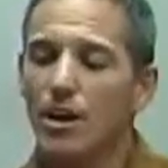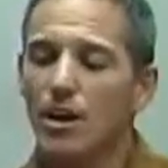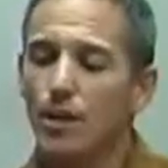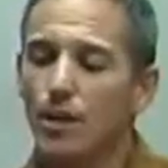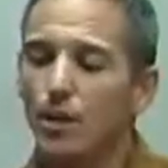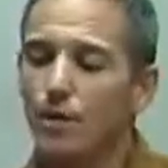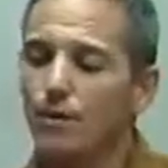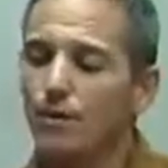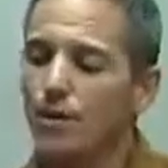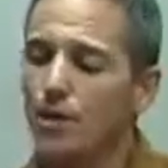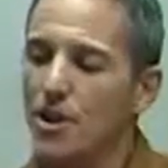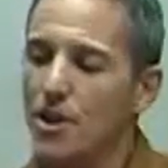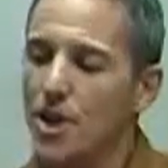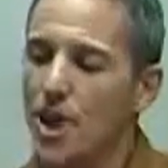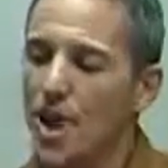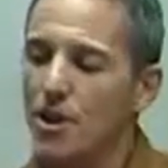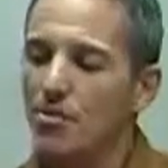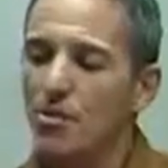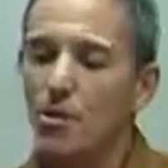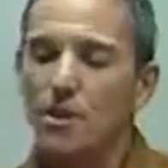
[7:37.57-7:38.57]
Look for the
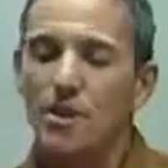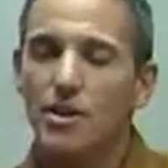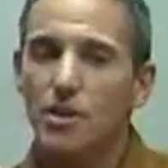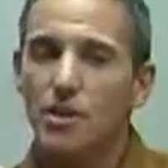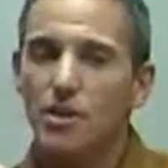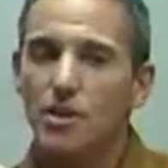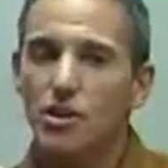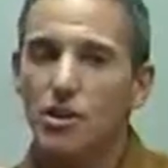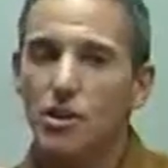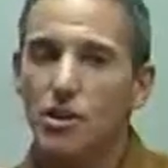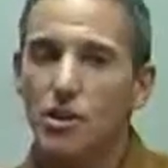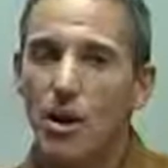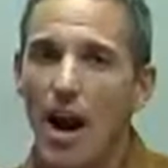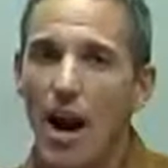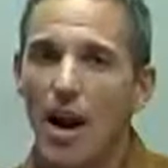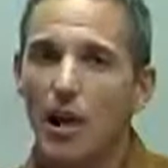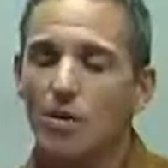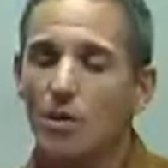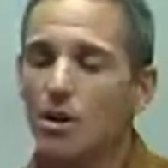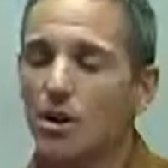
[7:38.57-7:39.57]
number in the little
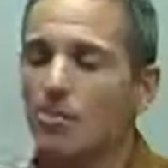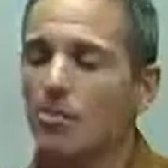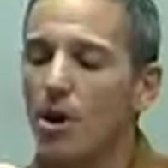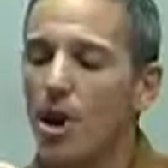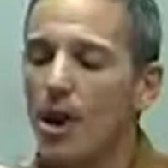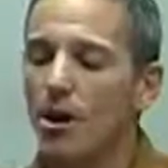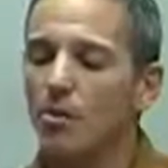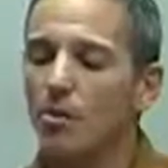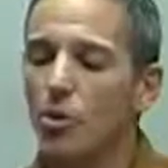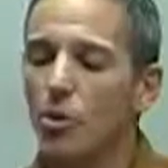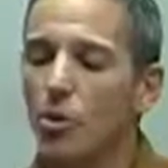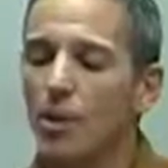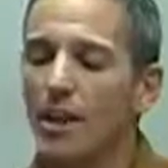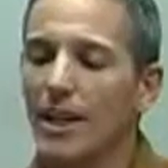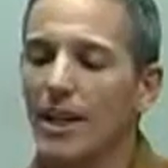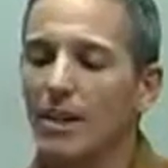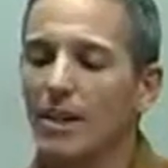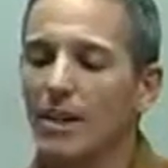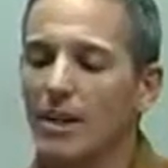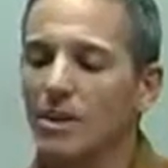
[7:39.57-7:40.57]
triangle on the bottom, or
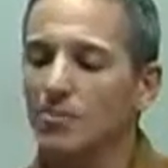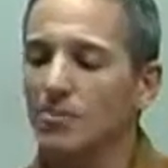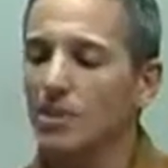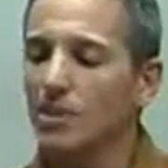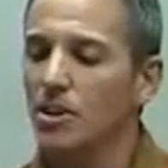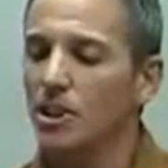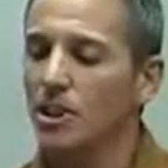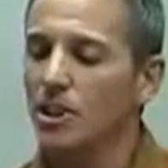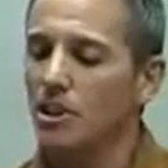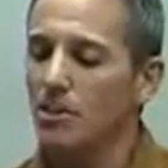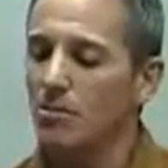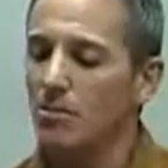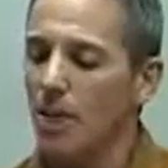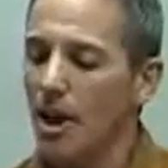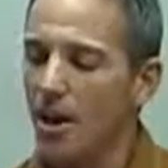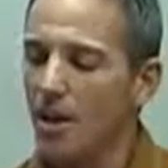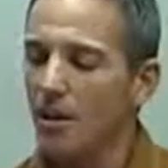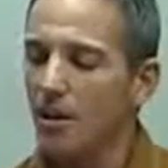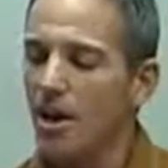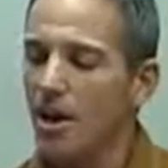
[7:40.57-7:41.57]
like this particular
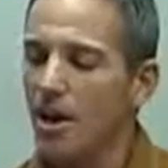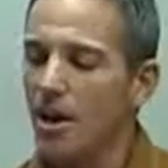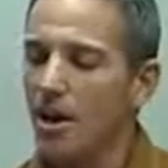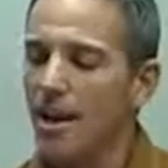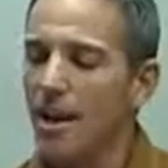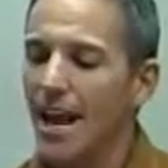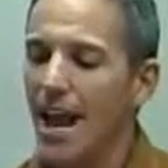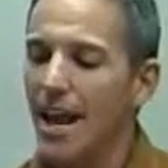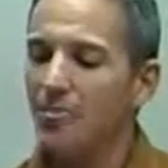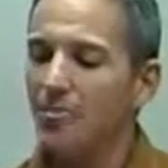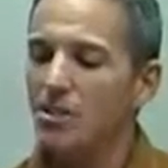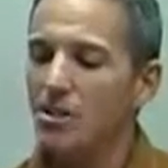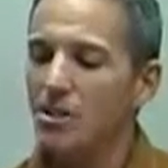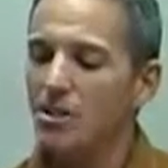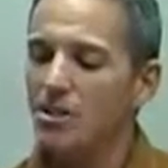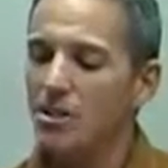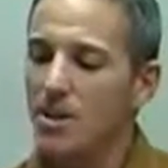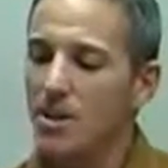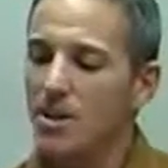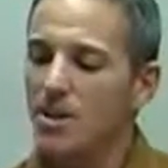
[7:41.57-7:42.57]
bottle, it happens to
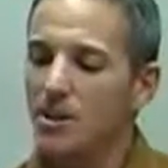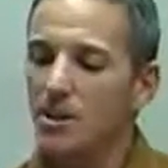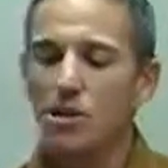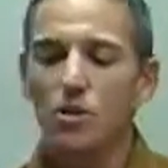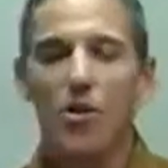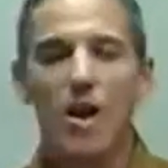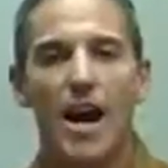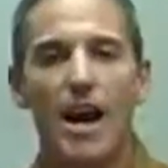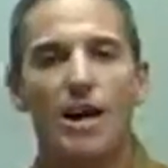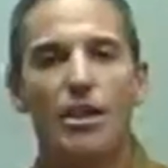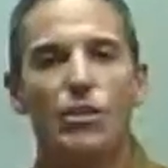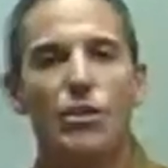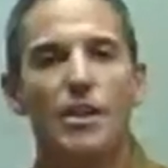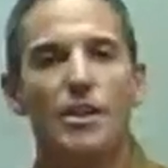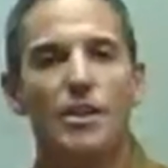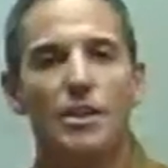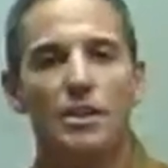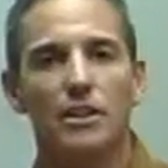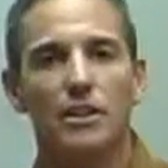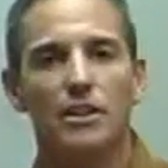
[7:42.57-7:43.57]
be on the triangle
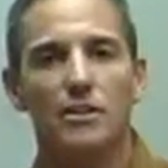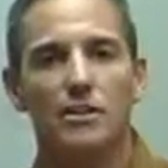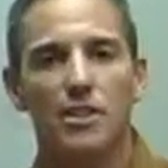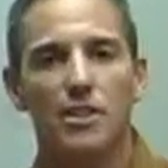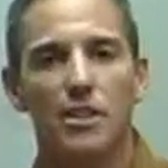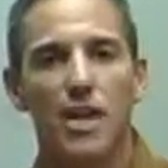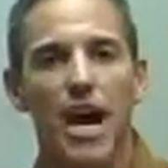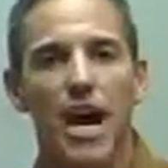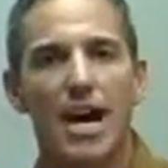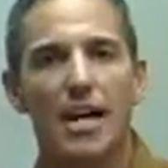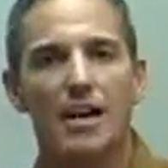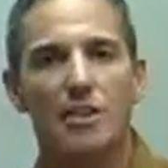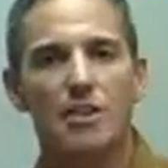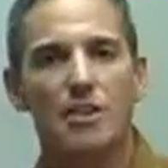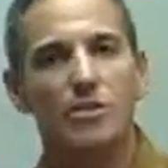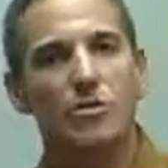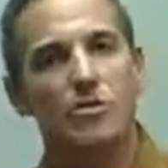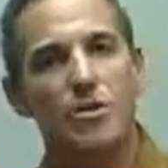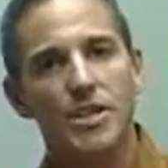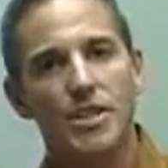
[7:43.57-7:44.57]
in the little side. It's
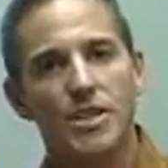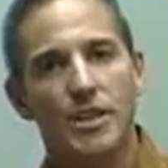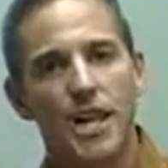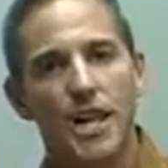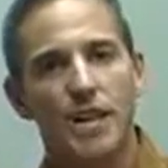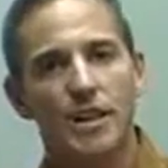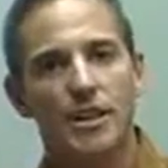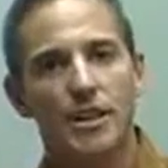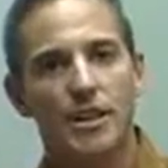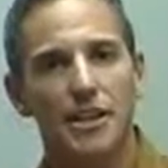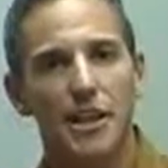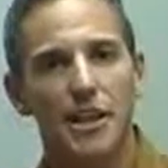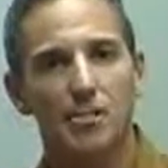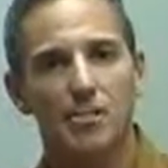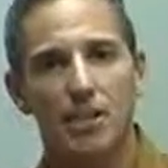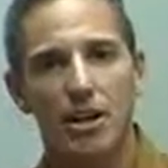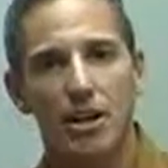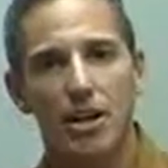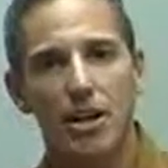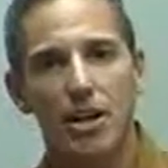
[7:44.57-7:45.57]
the recycling
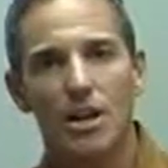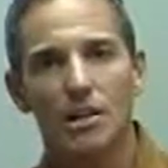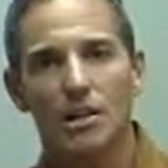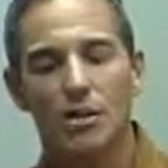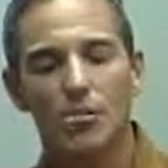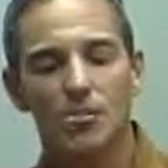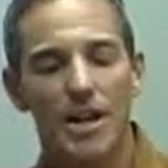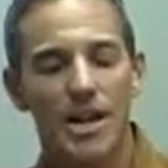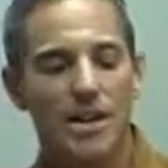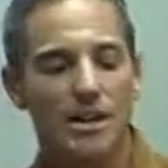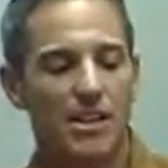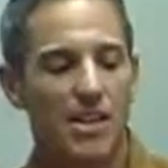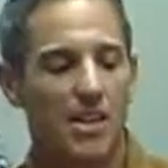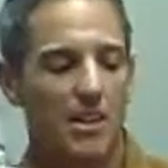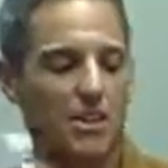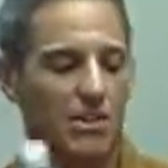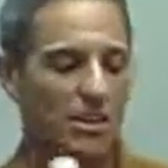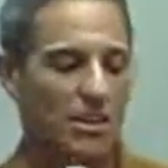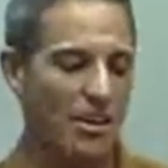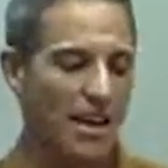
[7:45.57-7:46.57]
number, so pay
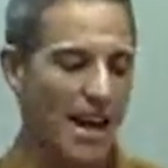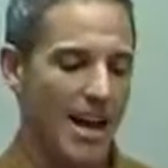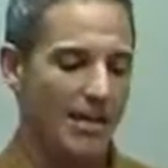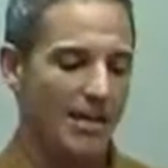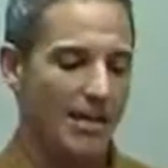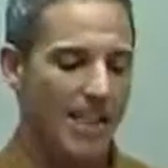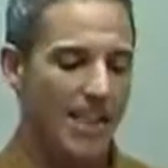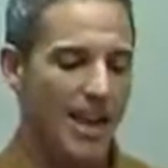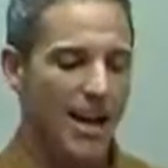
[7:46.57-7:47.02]
attention to that.